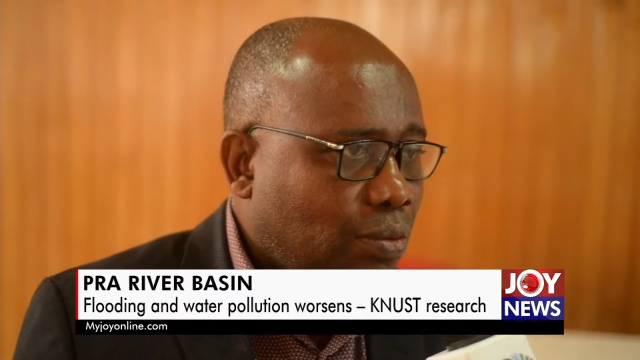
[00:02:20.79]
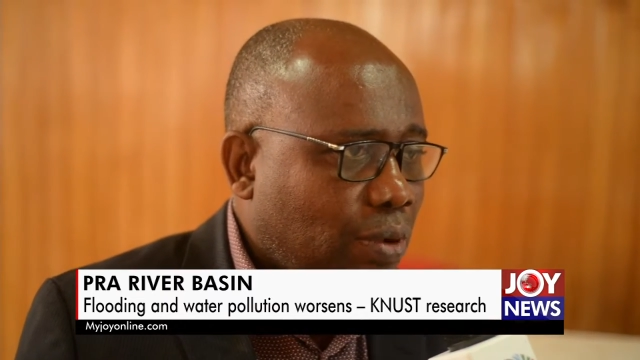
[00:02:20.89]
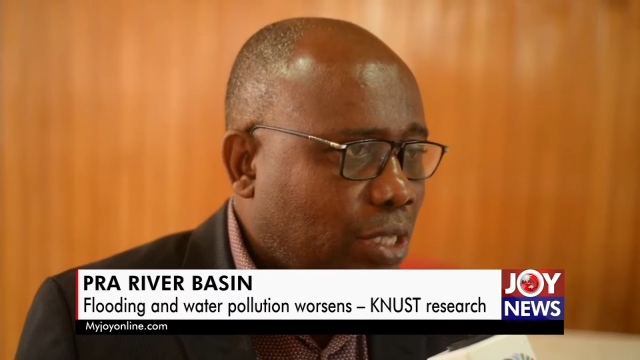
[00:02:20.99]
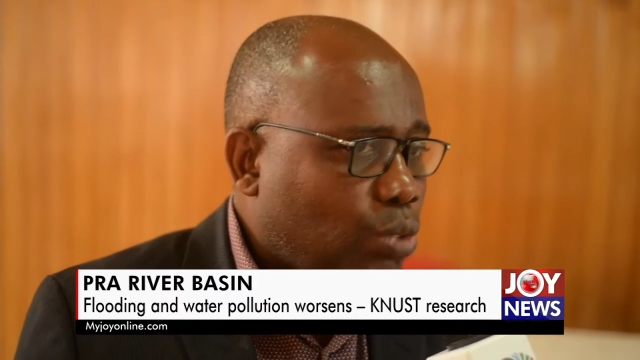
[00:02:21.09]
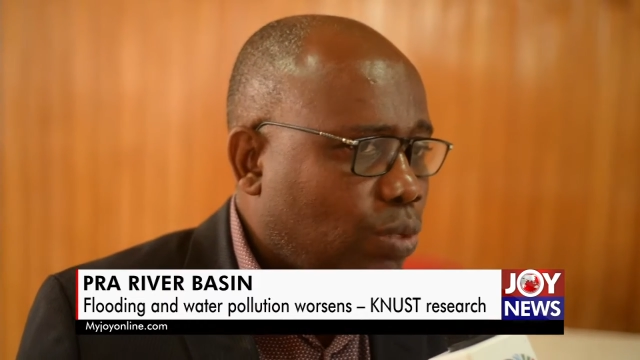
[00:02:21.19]

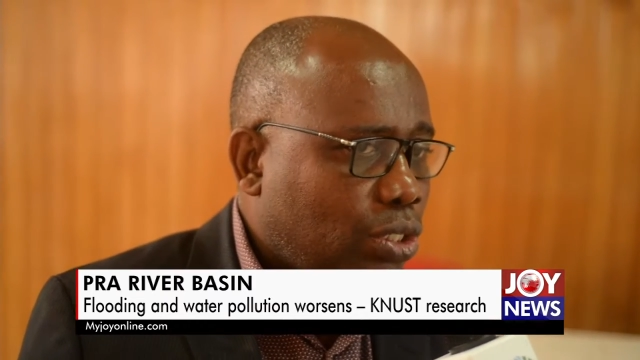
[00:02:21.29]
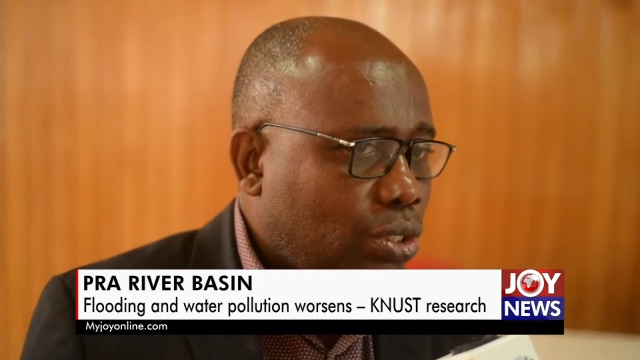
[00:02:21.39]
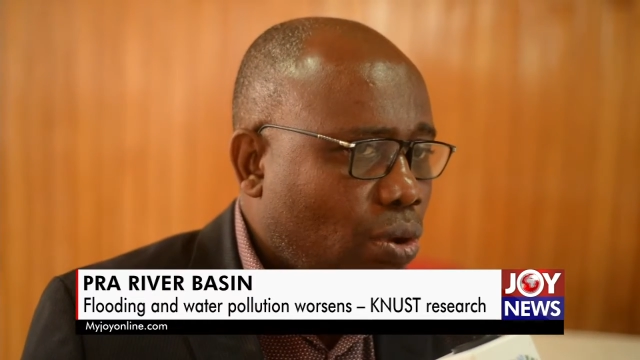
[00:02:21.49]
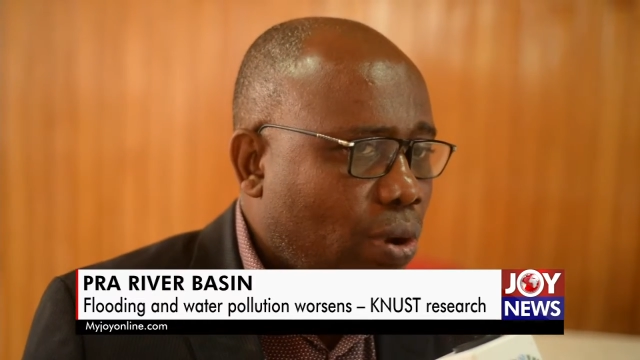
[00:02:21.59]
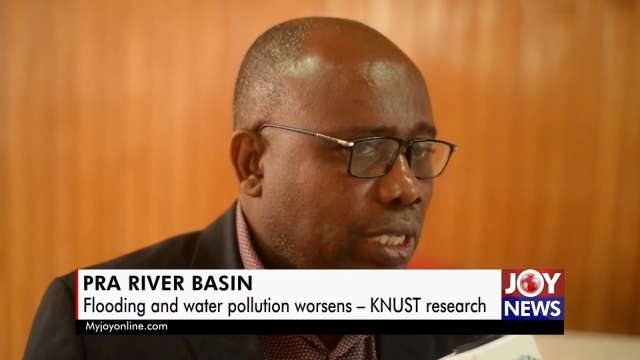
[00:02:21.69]
as we
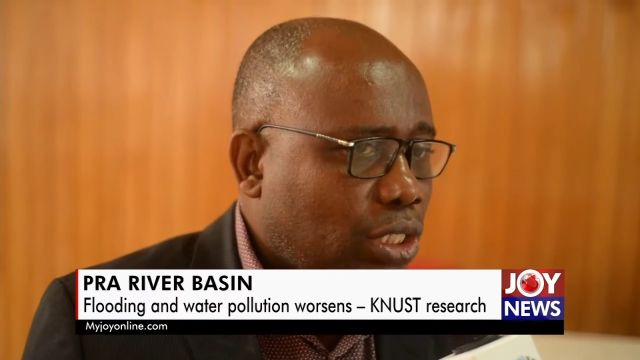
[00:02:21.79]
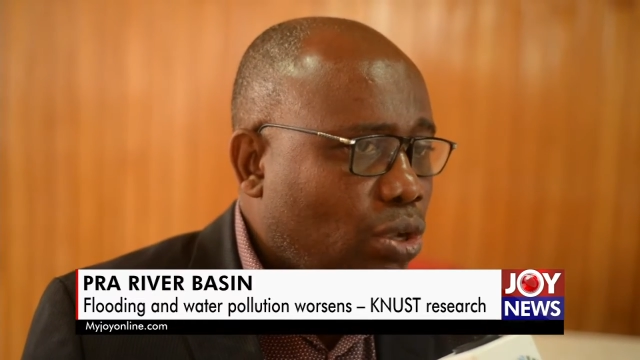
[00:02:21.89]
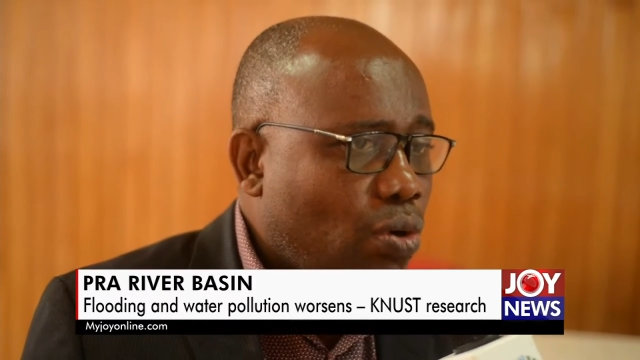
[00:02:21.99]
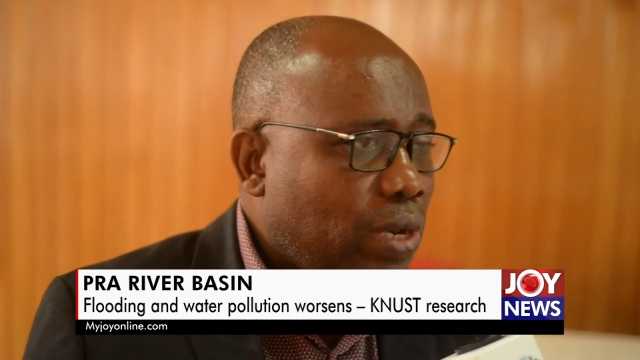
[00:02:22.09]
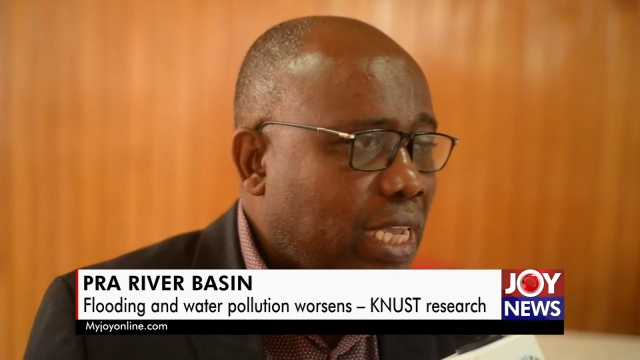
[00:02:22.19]
saw, it's
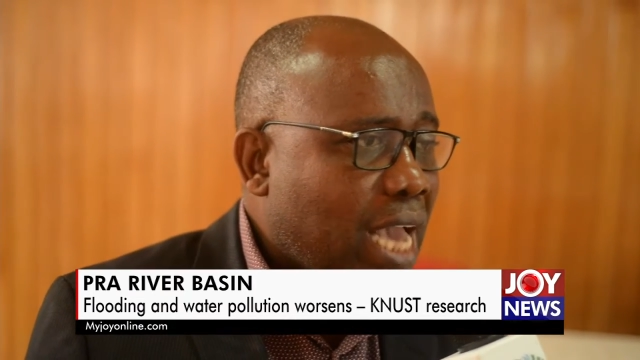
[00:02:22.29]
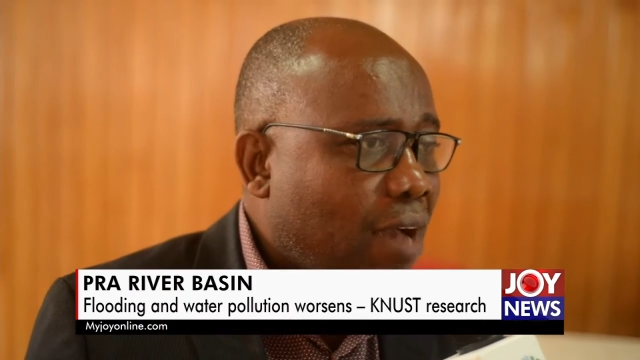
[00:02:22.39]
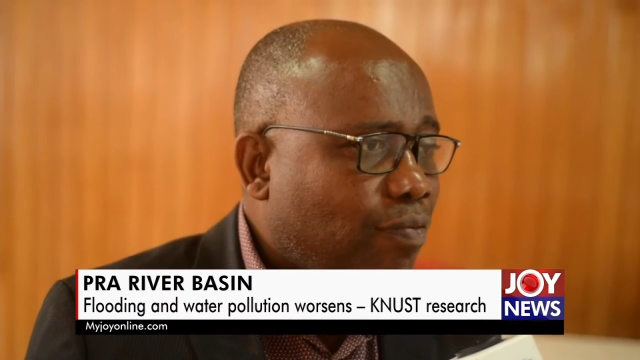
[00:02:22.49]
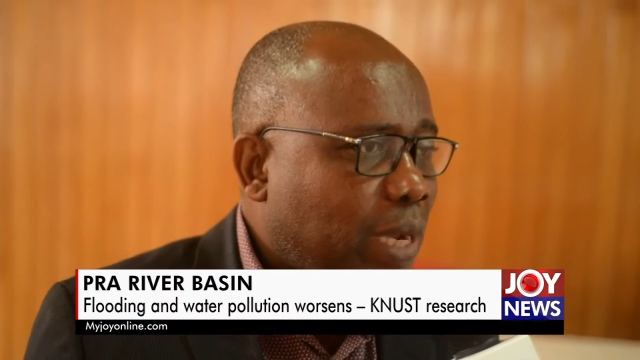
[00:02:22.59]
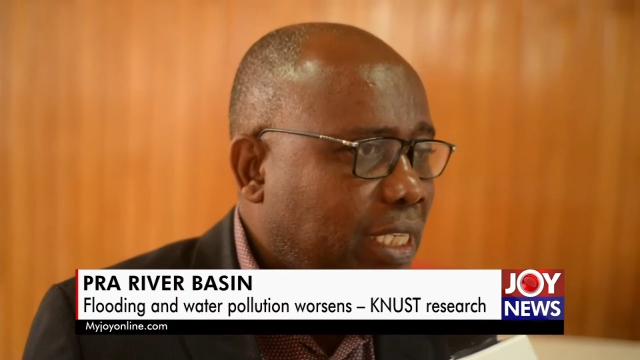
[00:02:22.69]
not only
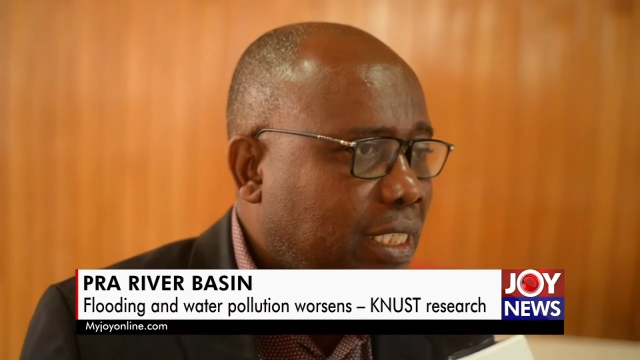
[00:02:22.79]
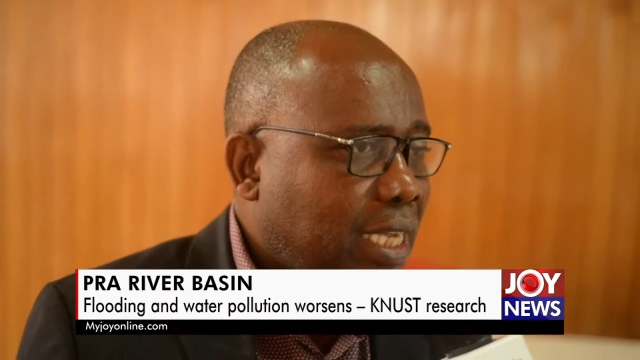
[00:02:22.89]
government.